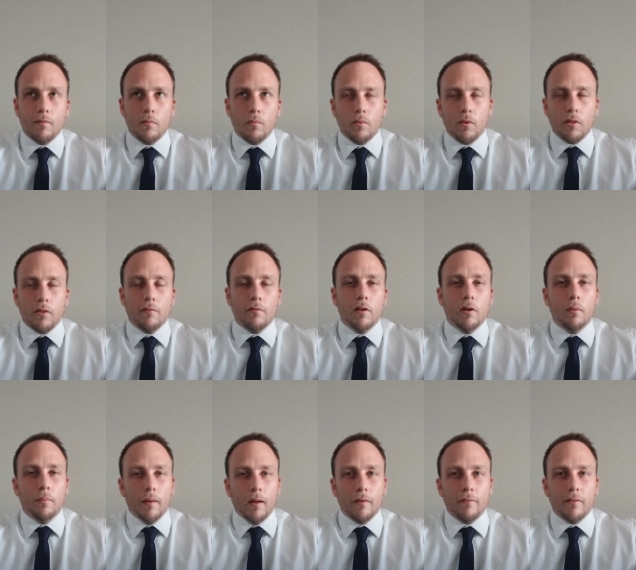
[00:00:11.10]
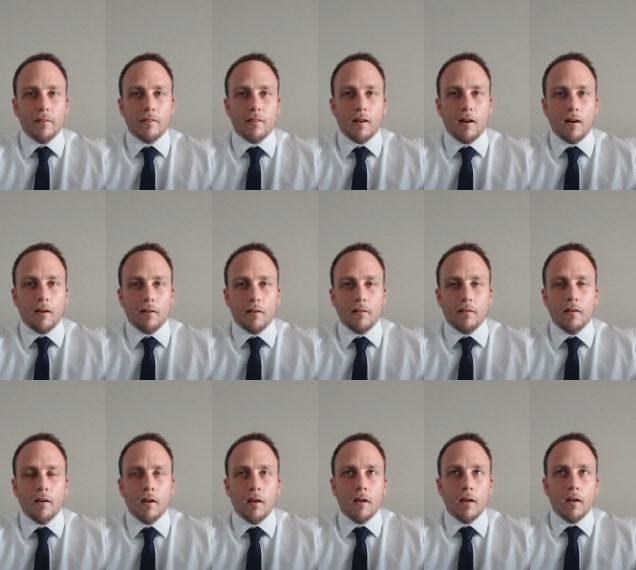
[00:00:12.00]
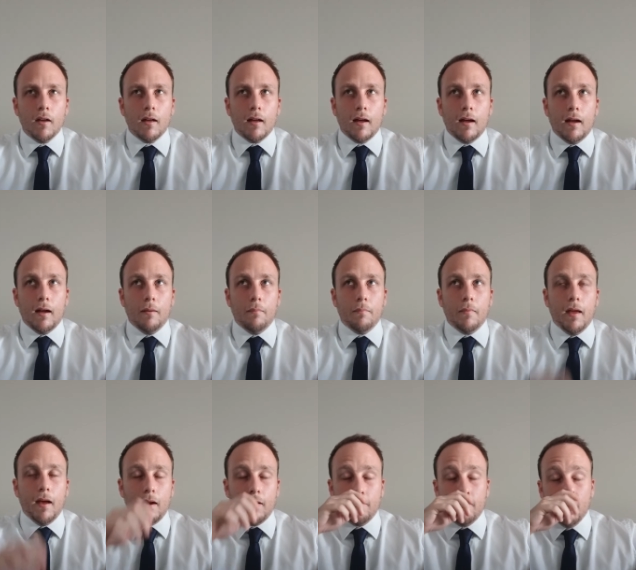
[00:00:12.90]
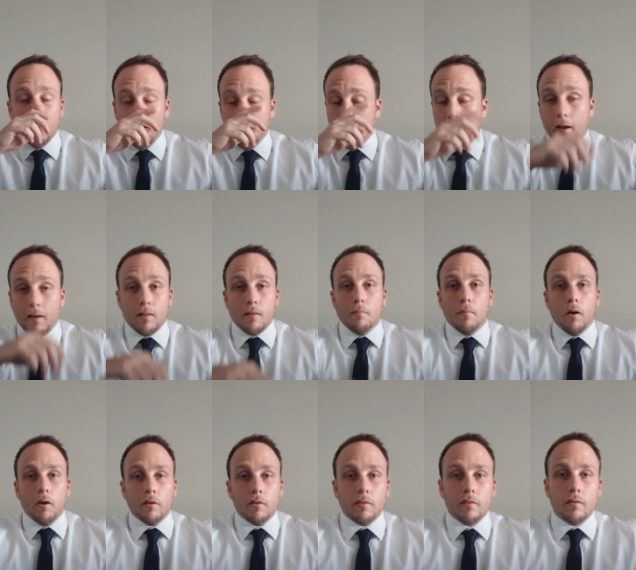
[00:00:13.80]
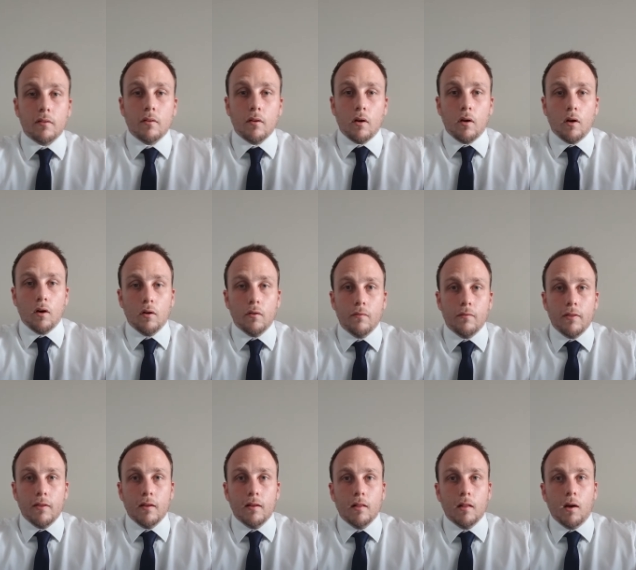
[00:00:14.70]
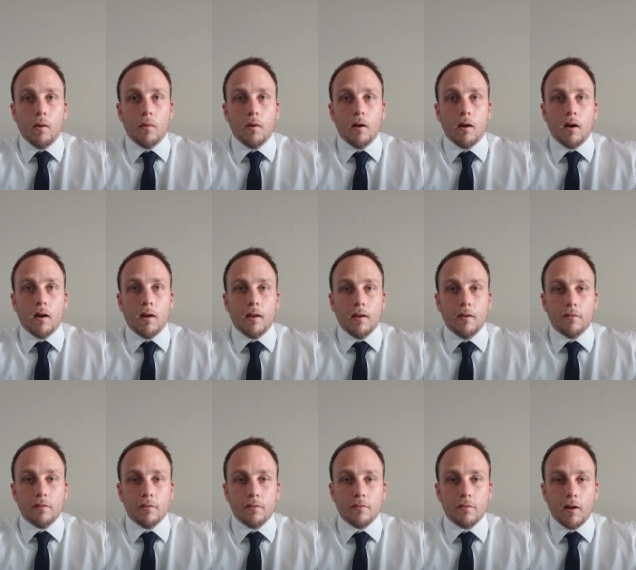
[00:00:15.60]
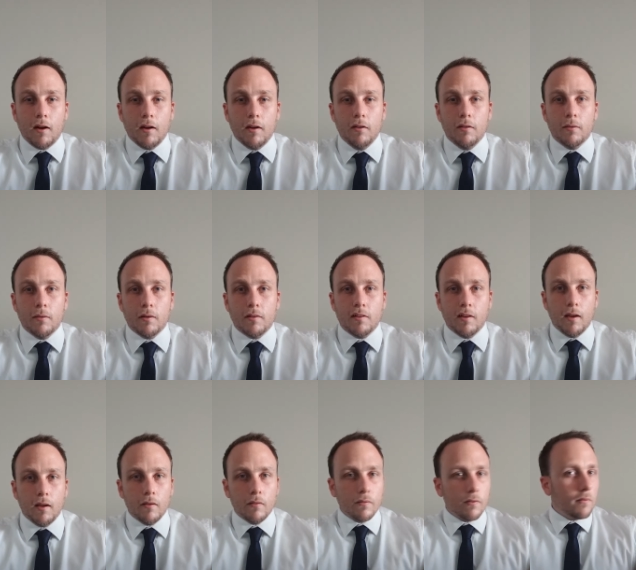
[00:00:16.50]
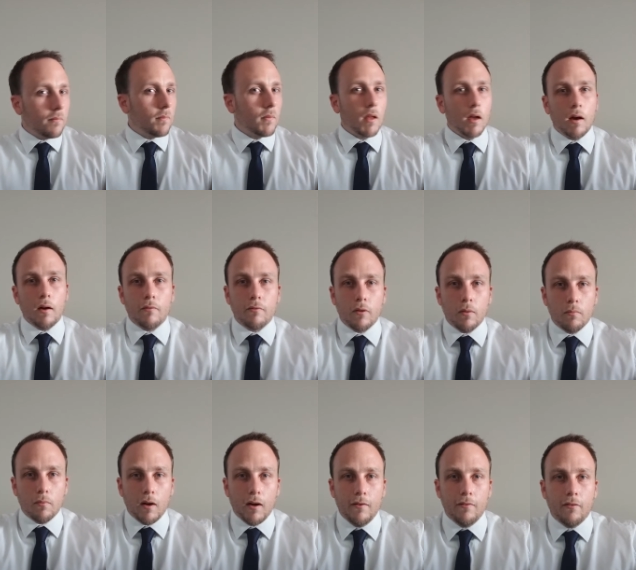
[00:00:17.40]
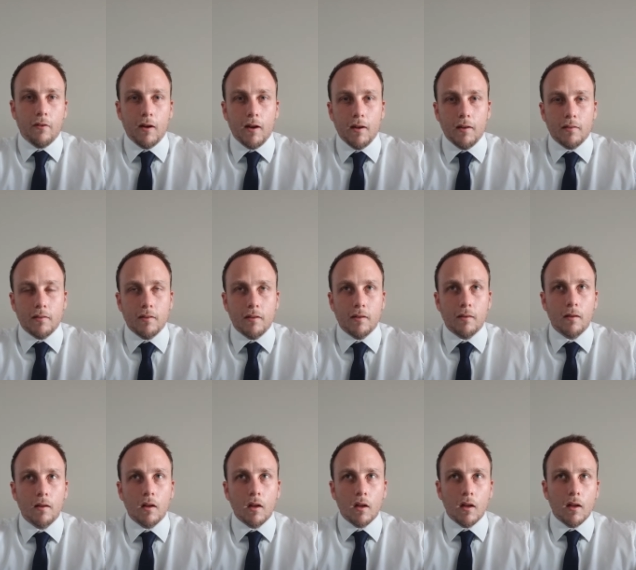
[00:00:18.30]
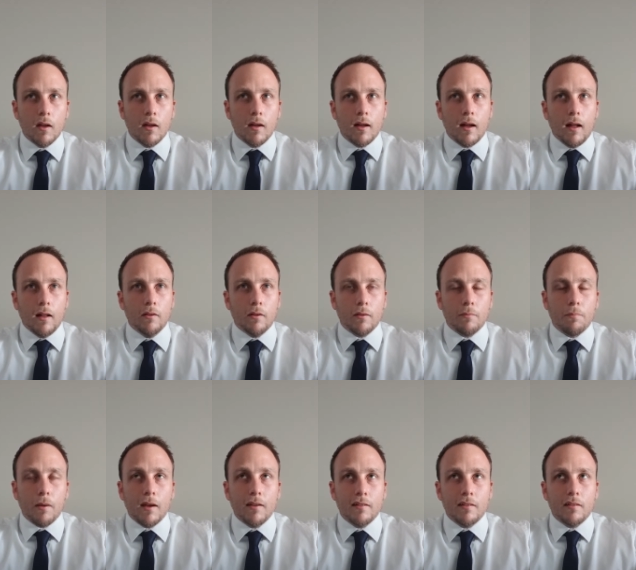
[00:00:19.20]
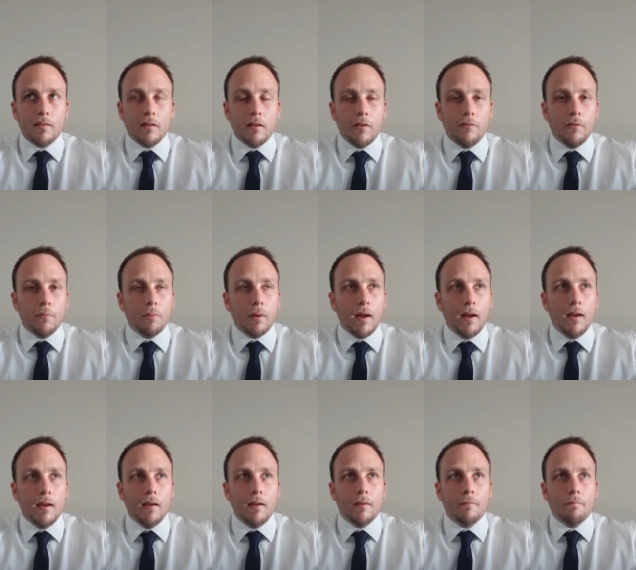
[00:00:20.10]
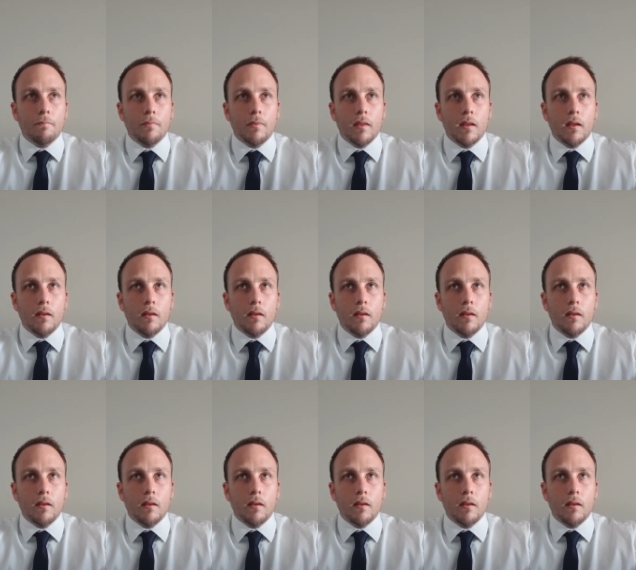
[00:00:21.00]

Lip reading: what the real benefits are and how to really make the most of the lower interest rate you do achieve from refinancing. Look, basically, if you're paying